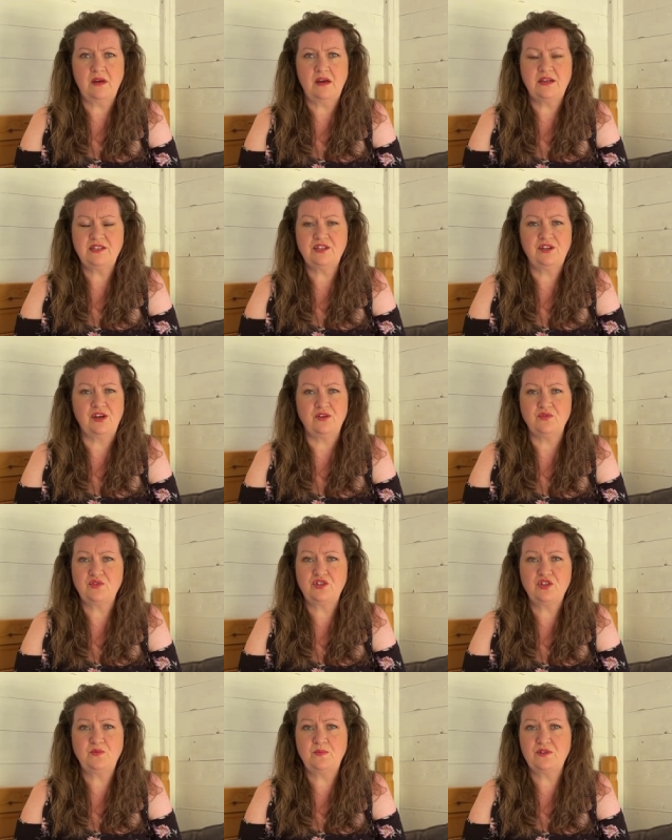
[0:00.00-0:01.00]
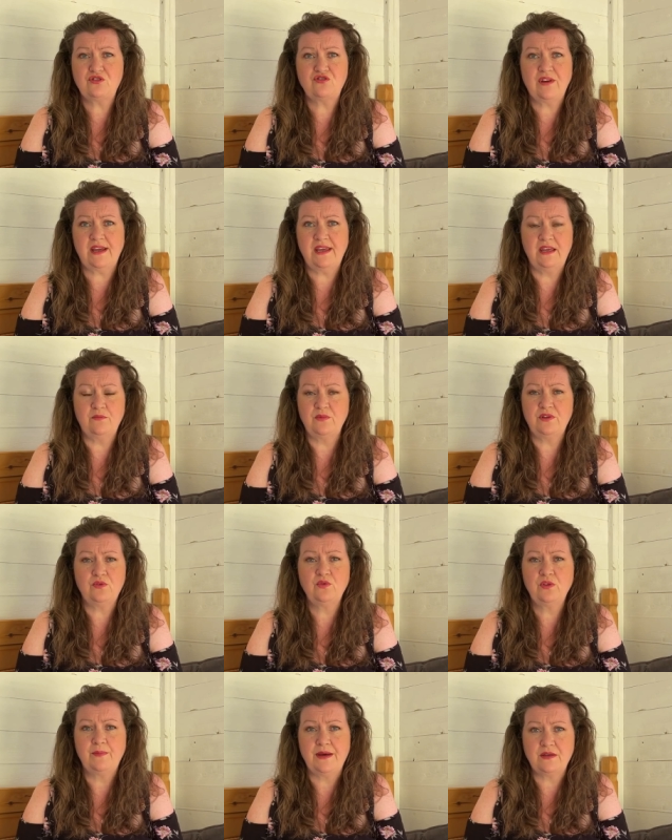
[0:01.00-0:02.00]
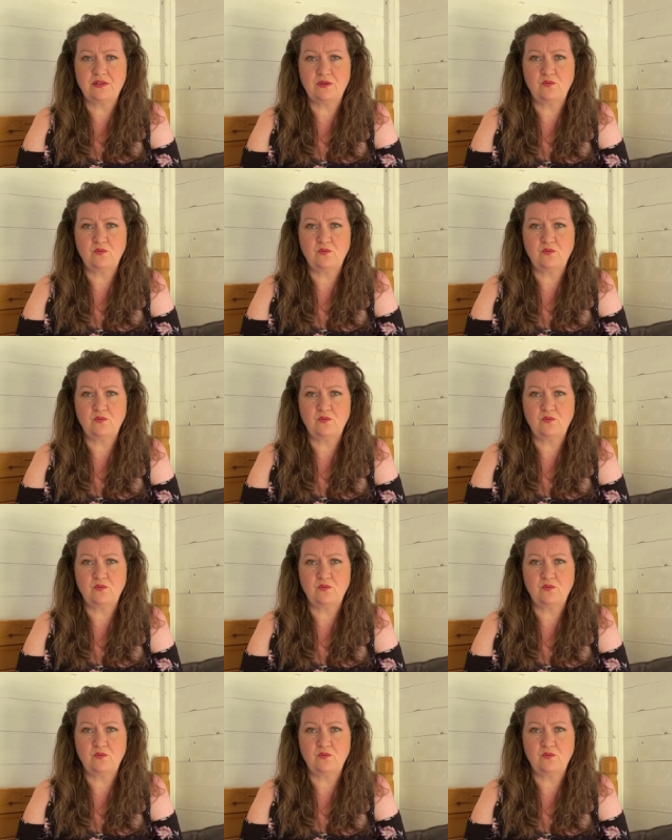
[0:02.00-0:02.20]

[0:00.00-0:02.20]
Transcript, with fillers: I don't know, super trekking with all the bells